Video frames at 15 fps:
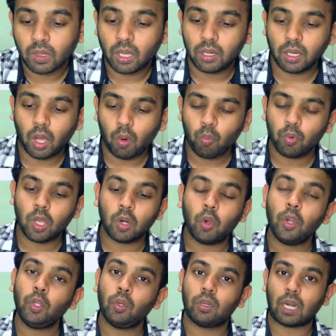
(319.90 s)
now we are
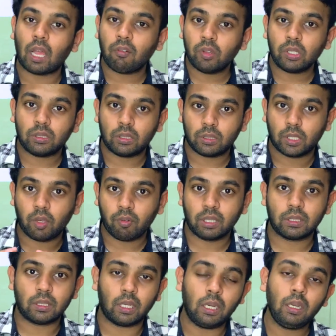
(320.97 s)
going to traverse this given
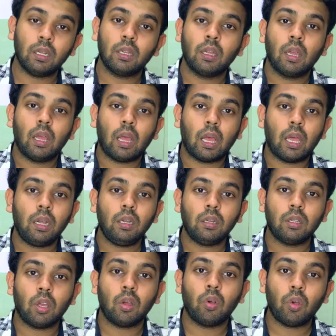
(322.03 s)
string and
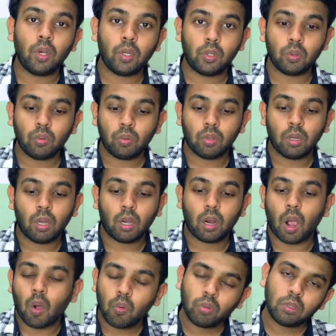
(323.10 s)
we are going to
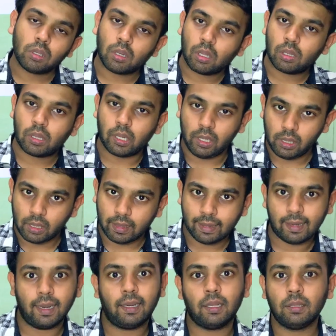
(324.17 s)
count the
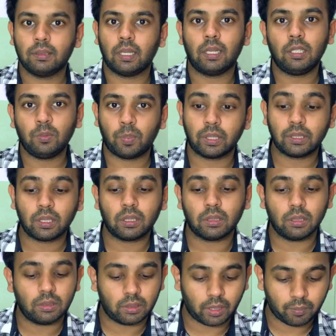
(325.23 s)
letters that is present in
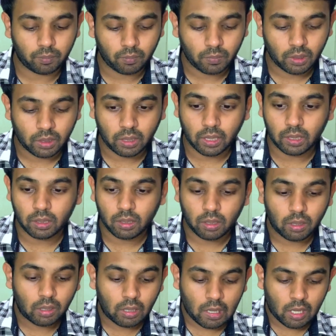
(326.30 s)
the string right
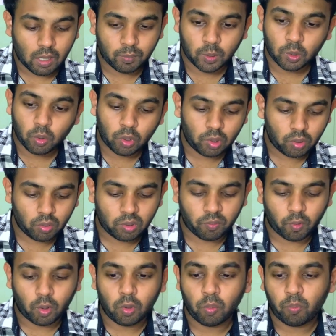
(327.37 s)
i'm just going to use a
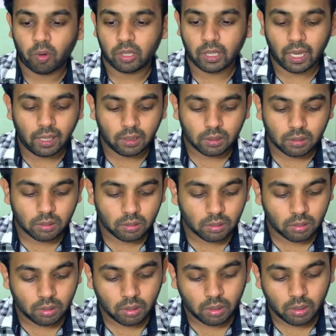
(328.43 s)
for loop for that
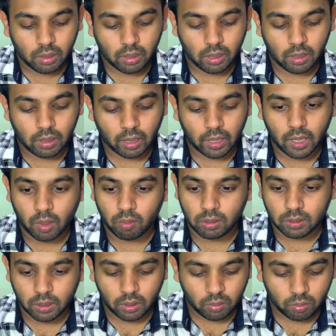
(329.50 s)
int i
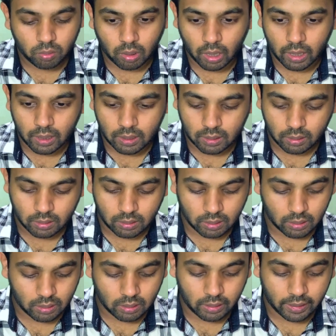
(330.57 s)
equals 0 i less
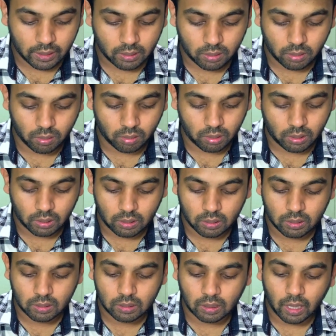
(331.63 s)
than s dot
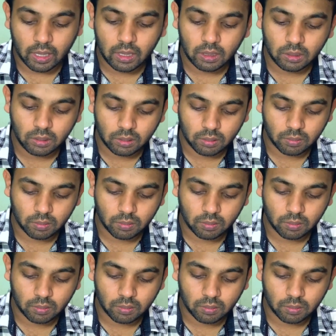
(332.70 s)
size